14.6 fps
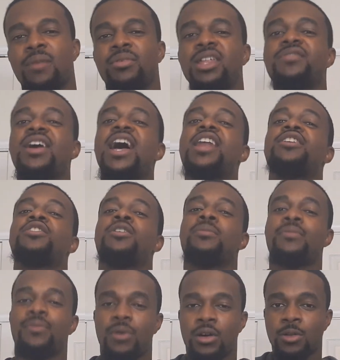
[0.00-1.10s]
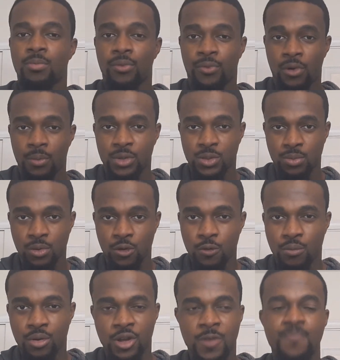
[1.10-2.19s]
I believe I had it on the performance
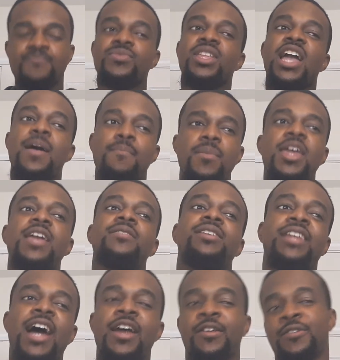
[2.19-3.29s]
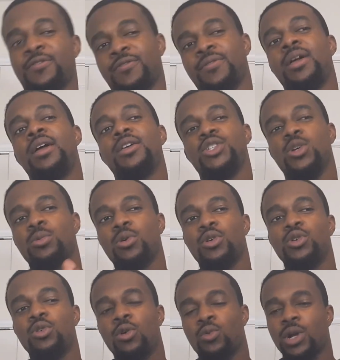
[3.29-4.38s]
mode, but I may not have. So I'm gonna
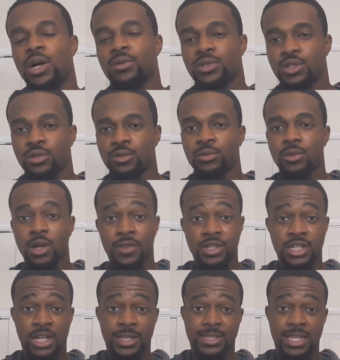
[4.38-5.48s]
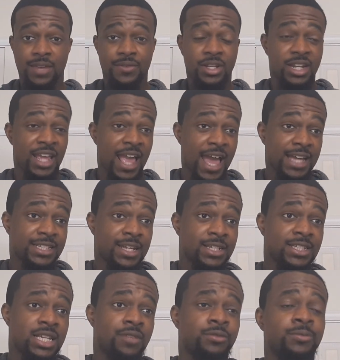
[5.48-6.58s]
do a round 2 of the J7 and the Axon
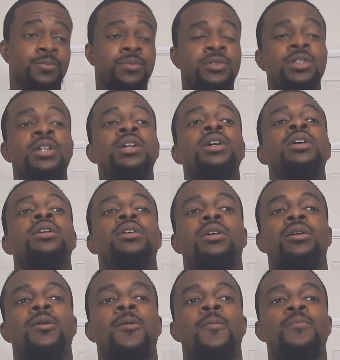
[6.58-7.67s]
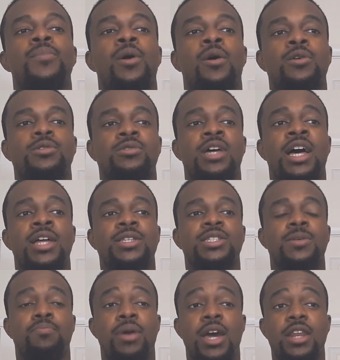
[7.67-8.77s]
7. I also got
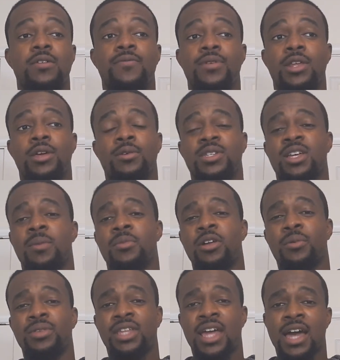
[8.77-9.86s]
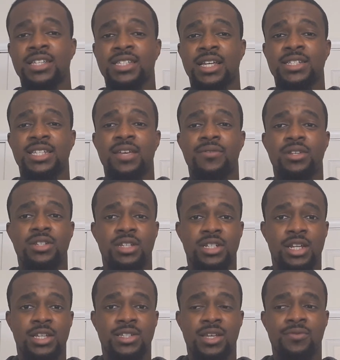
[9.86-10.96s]
some petty videos coming up with the Axon 7 and the
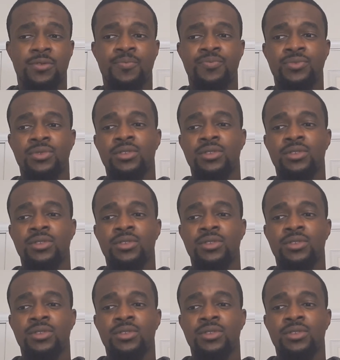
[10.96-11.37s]
J7.